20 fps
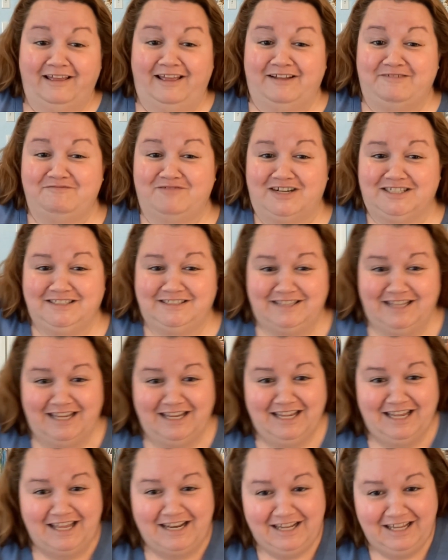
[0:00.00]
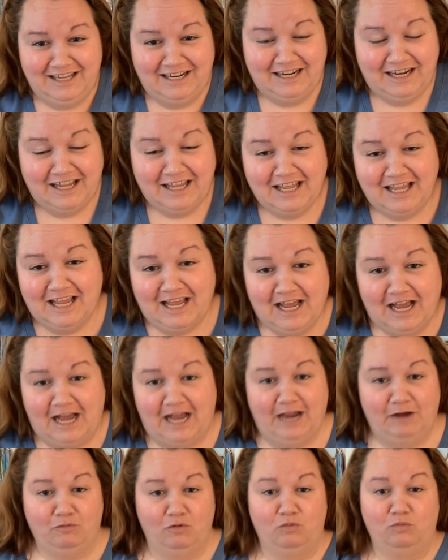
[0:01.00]
Once they get in,
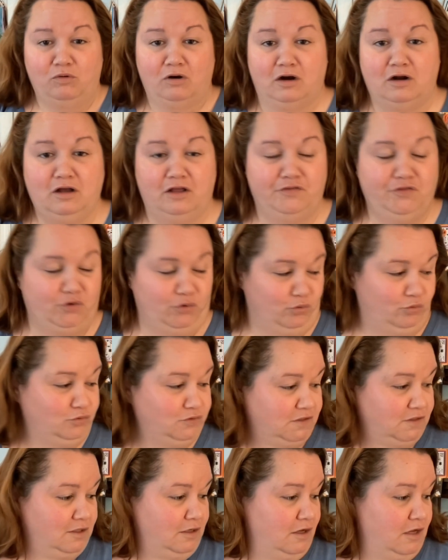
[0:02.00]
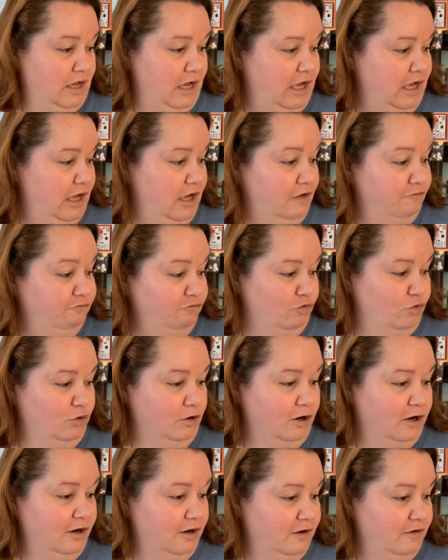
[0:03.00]
I will work on those
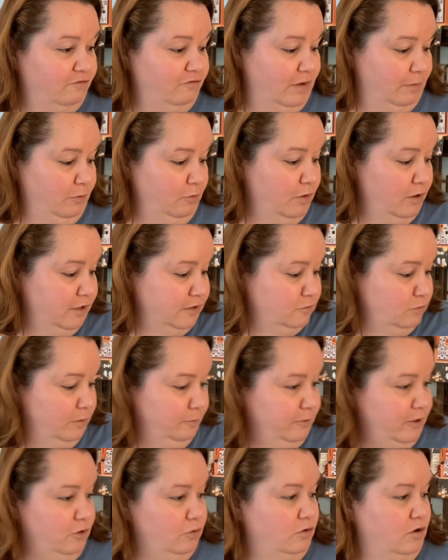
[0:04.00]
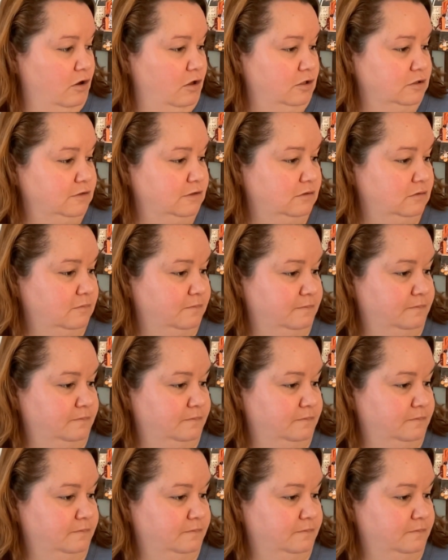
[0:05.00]
for February's WIPCO calls.